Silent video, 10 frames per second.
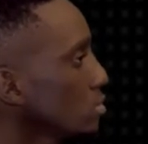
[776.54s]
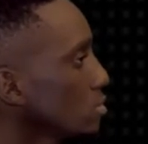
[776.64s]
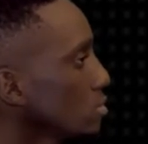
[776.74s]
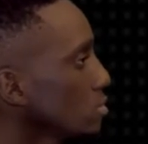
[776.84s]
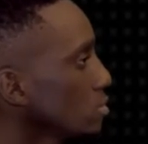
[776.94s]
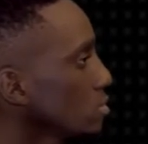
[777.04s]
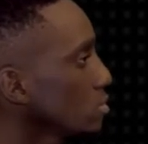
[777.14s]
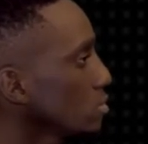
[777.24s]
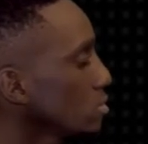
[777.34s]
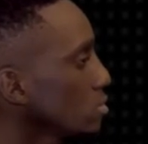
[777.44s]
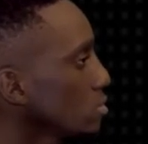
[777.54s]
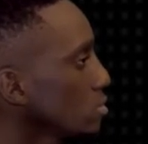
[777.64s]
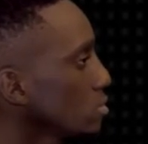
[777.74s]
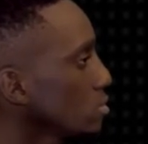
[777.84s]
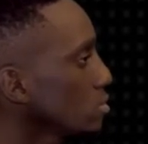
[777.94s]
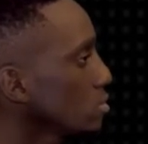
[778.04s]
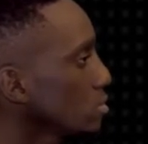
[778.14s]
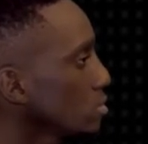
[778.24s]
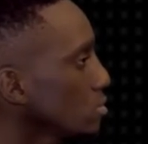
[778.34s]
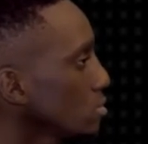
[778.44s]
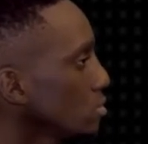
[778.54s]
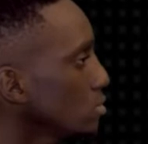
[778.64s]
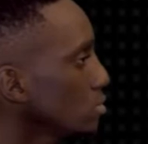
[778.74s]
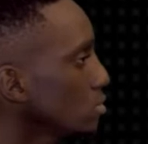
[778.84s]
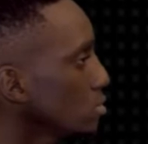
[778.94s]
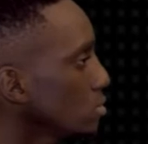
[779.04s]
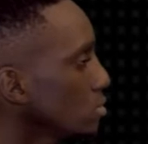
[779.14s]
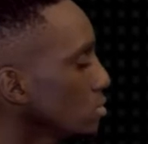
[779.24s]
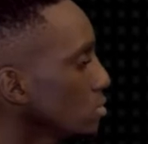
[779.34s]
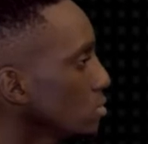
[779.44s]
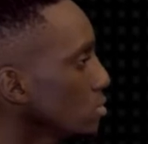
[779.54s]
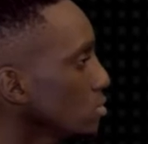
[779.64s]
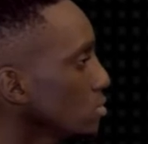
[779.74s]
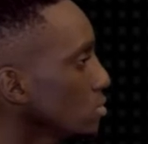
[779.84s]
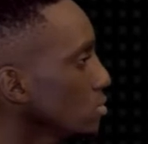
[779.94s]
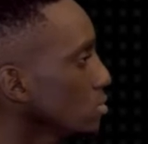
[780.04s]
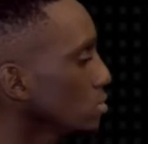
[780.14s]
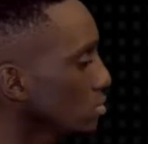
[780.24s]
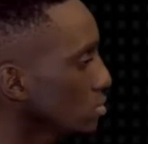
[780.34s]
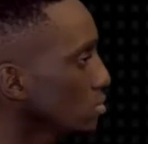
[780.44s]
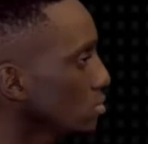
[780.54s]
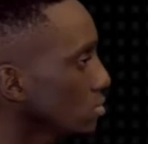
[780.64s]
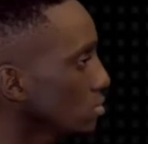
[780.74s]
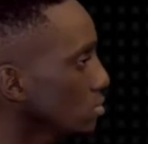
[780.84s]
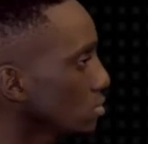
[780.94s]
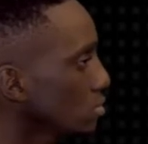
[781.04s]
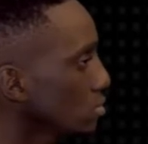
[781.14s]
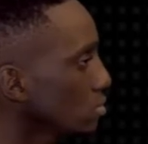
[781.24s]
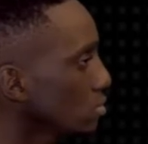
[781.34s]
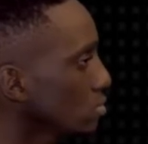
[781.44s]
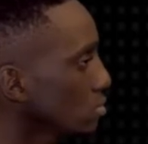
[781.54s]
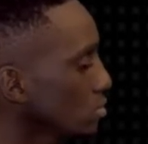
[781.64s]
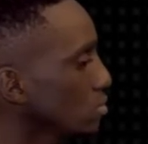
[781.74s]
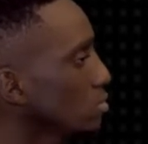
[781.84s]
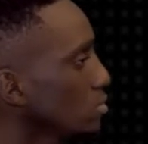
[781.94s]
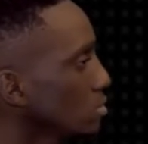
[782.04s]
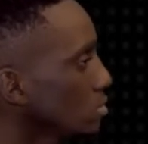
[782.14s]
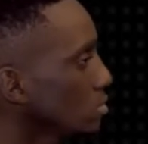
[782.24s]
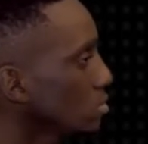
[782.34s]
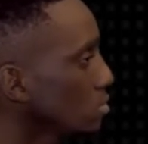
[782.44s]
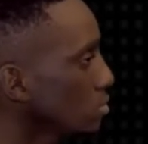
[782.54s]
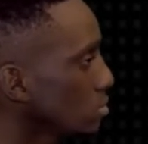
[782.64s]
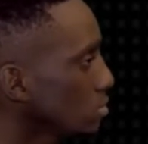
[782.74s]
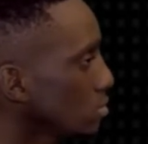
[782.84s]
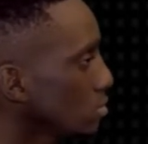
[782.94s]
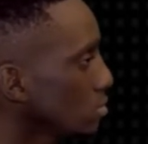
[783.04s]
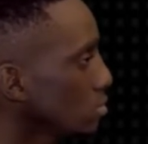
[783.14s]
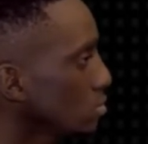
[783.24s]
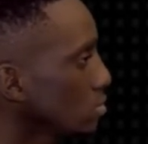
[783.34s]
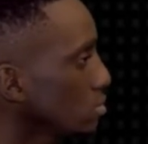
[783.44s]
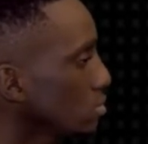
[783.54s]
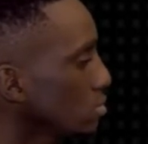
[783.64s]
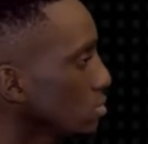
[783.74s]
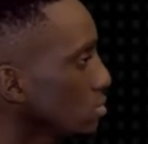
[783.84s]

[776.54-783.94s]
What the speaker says: [no speech]